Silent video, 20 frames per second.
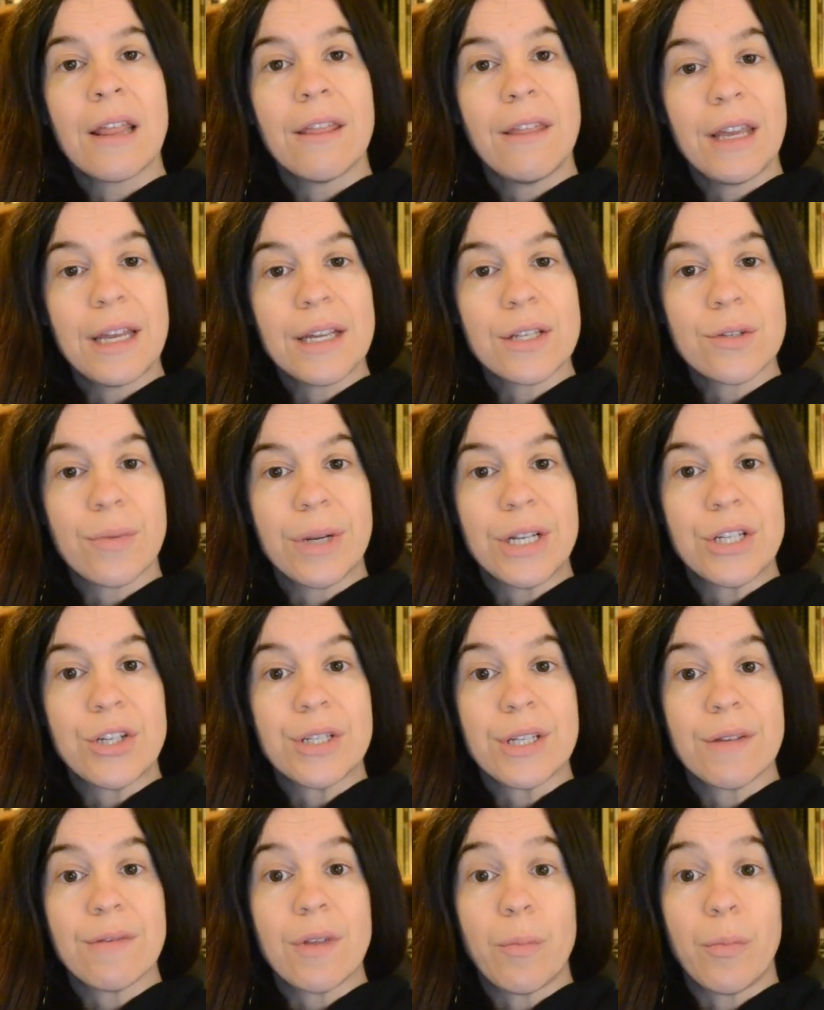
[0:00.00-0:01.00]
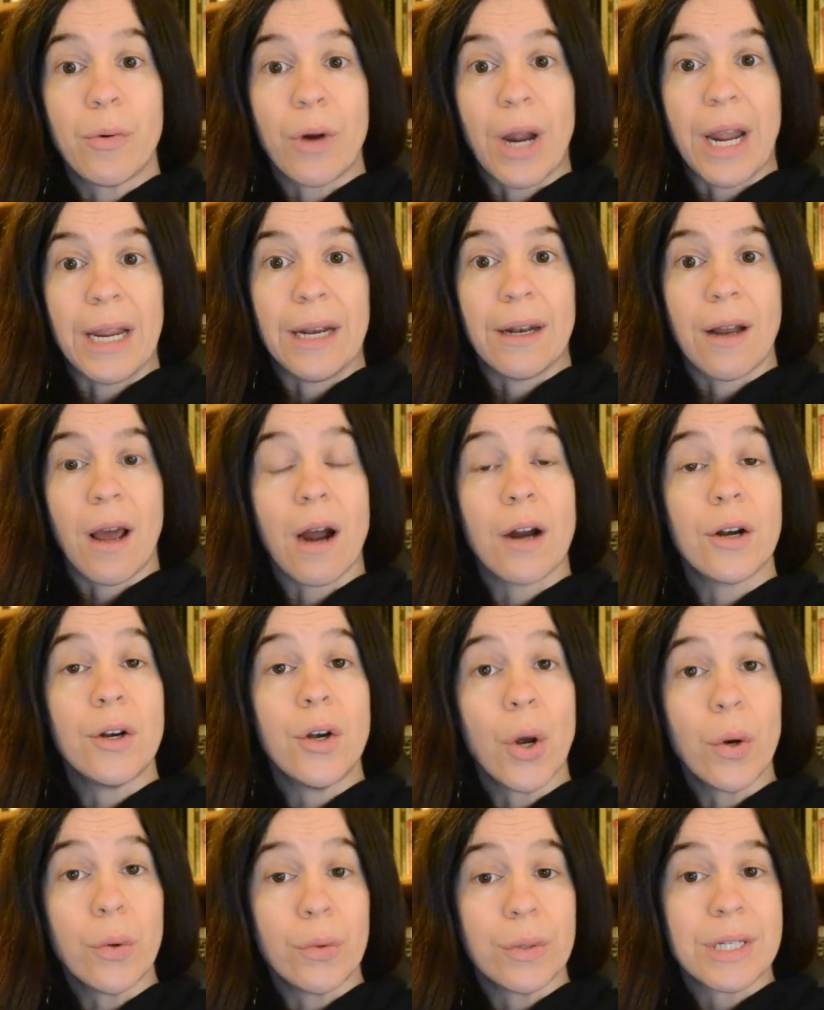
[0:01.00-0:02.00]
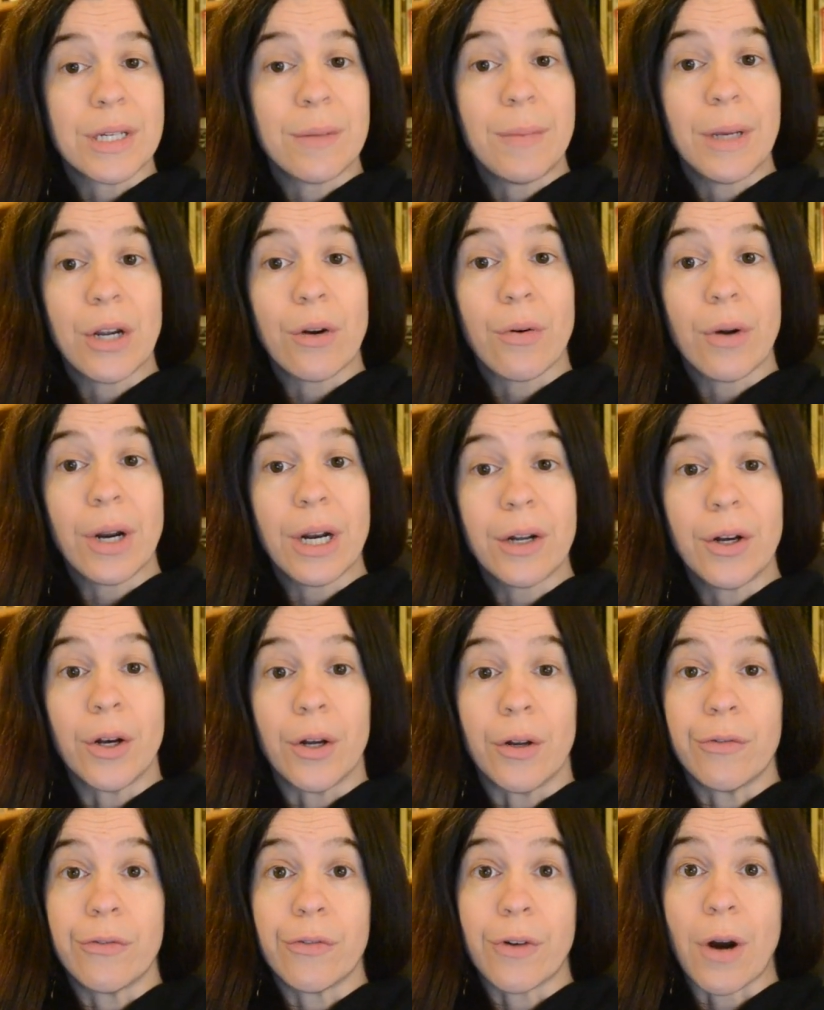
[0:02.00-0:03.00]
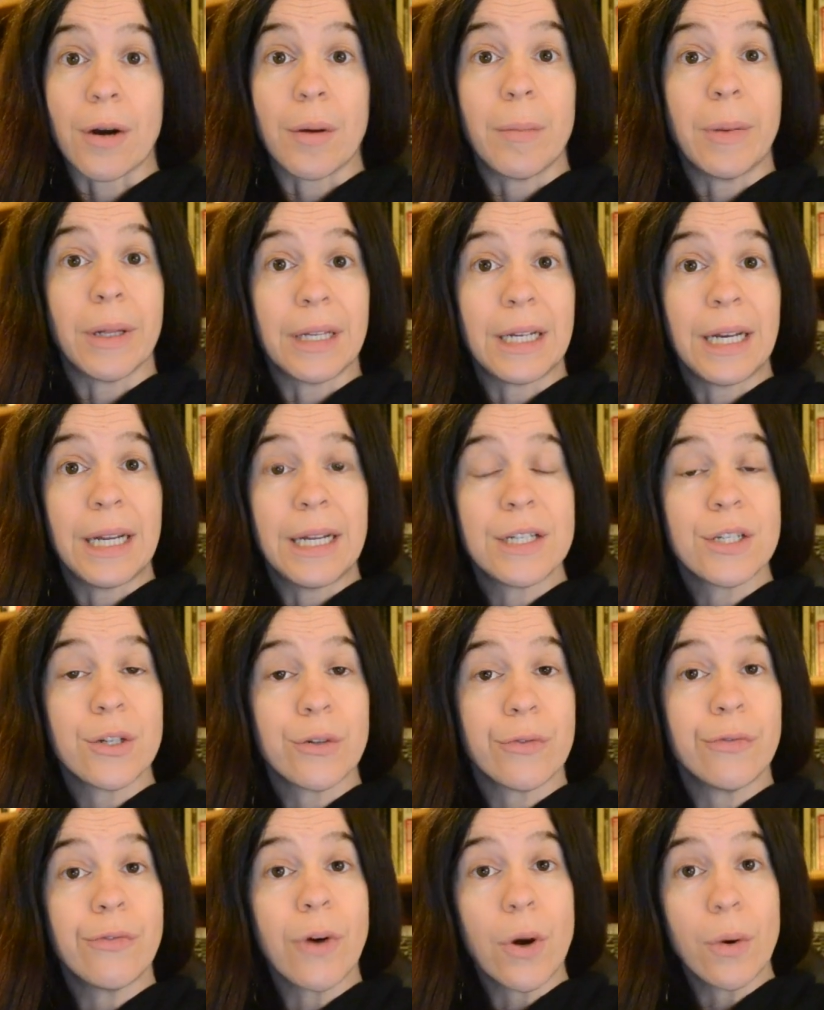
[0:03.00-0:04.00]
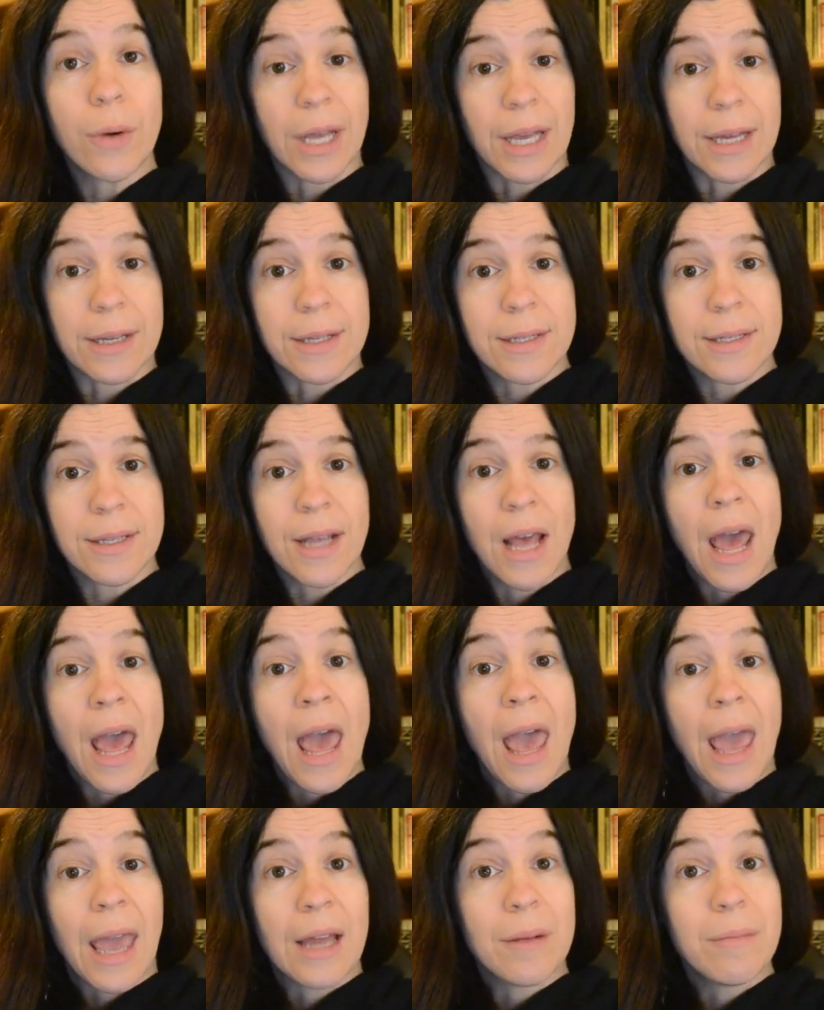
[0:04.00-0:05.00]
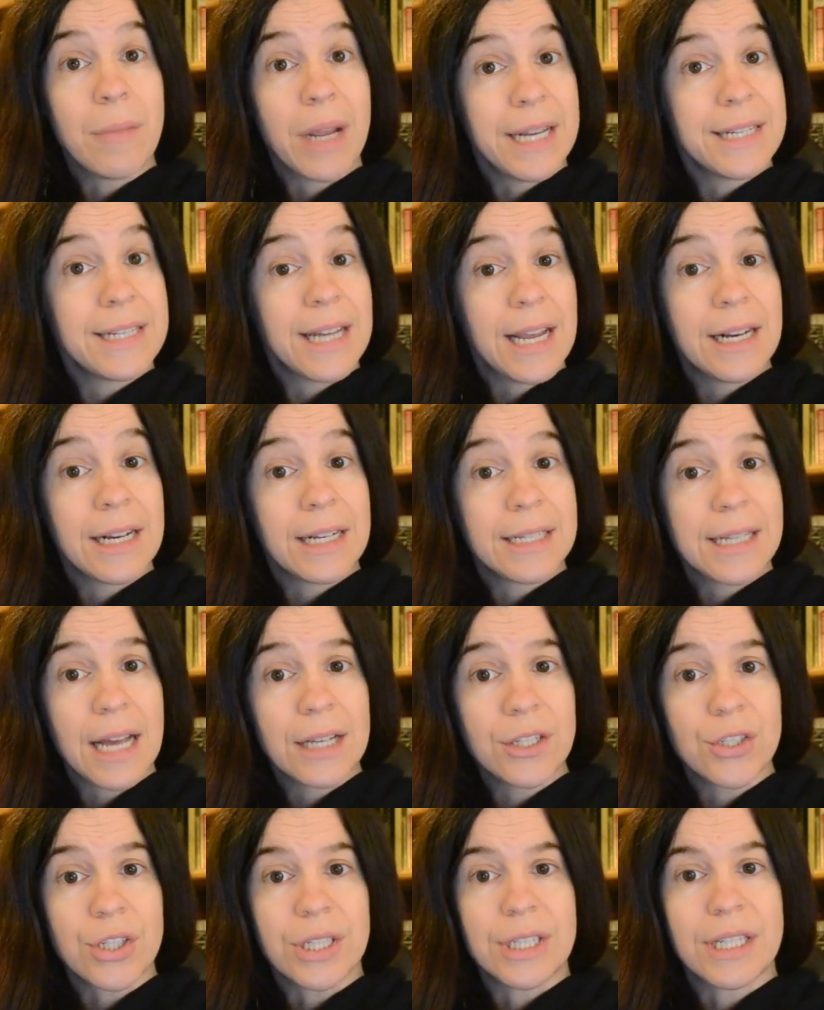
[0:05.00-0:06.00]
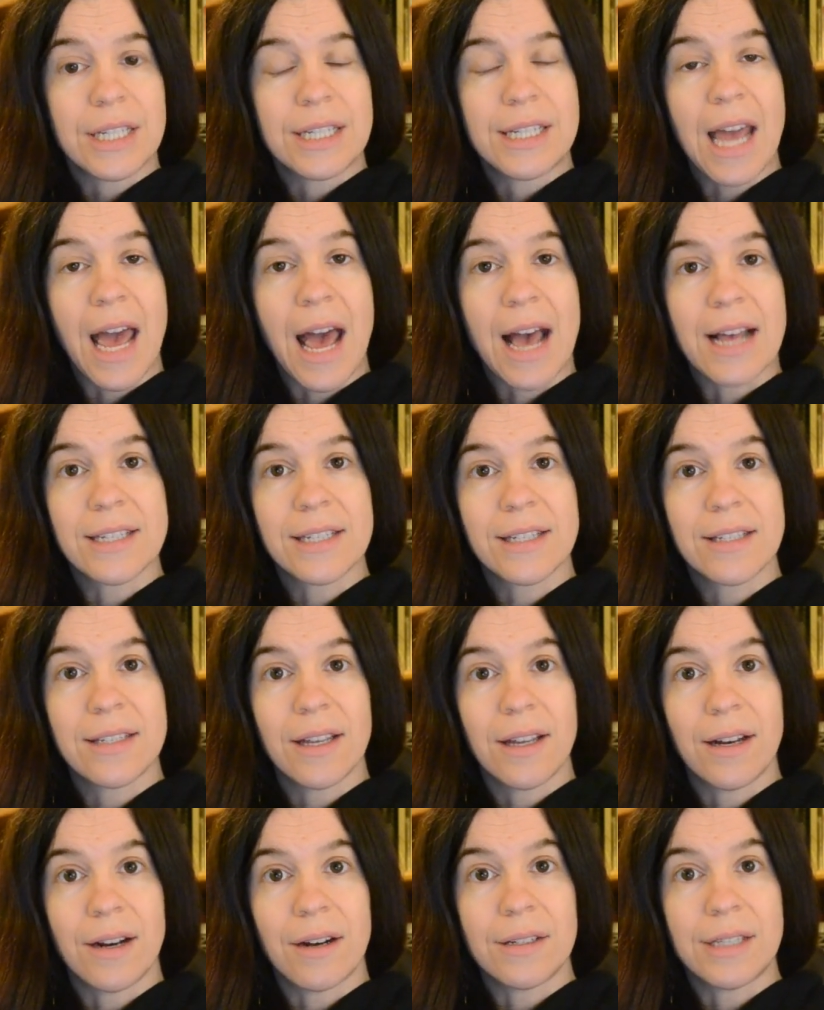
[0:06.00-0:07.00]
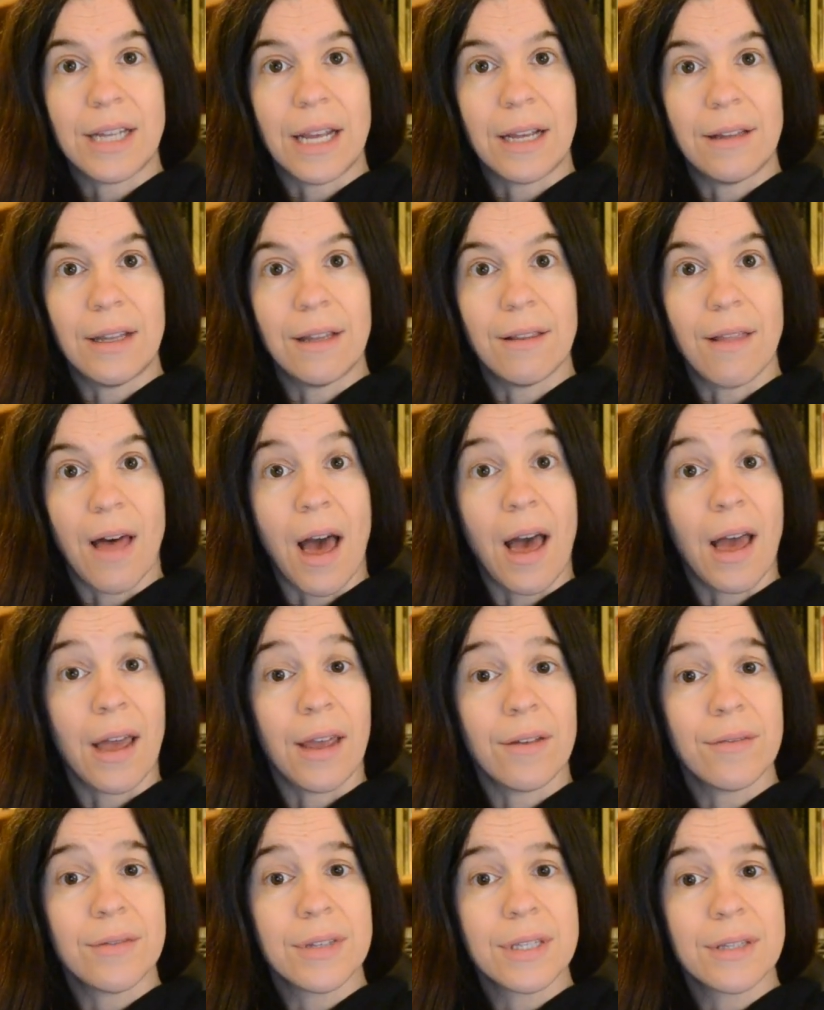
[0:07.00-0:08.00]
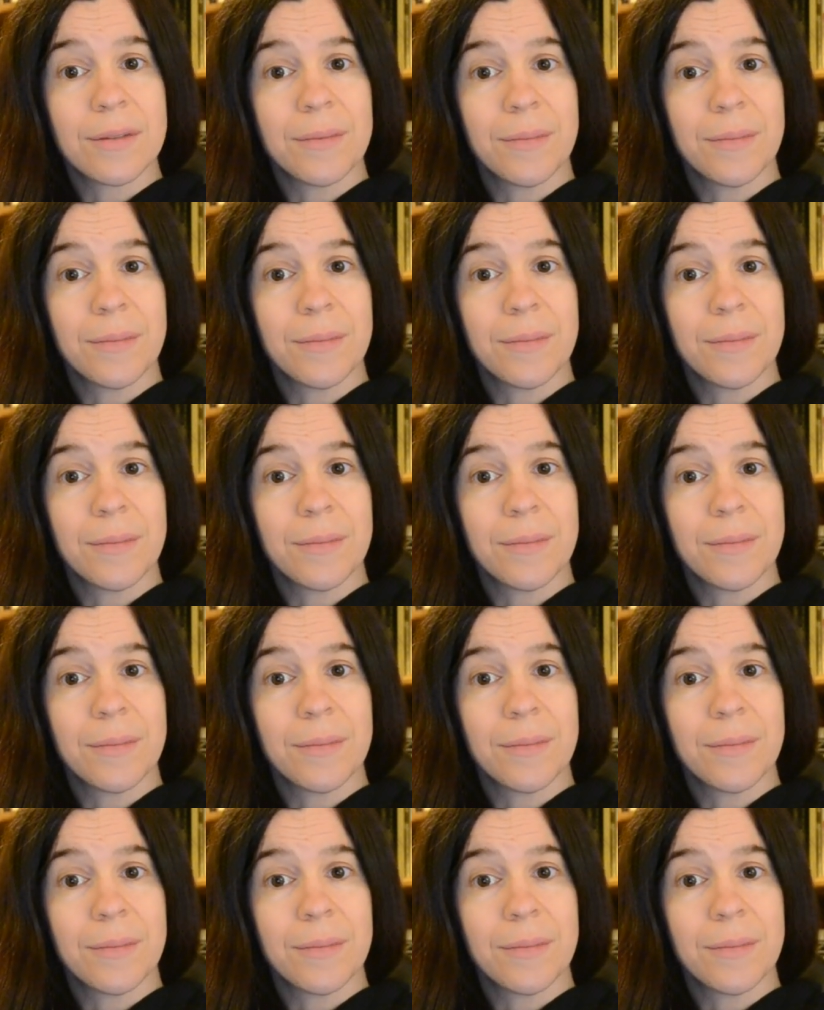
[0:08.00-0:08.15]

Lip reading: These regions of the brain are known to be critical for our ability to focus and maintain attention to tasks in our daily lives.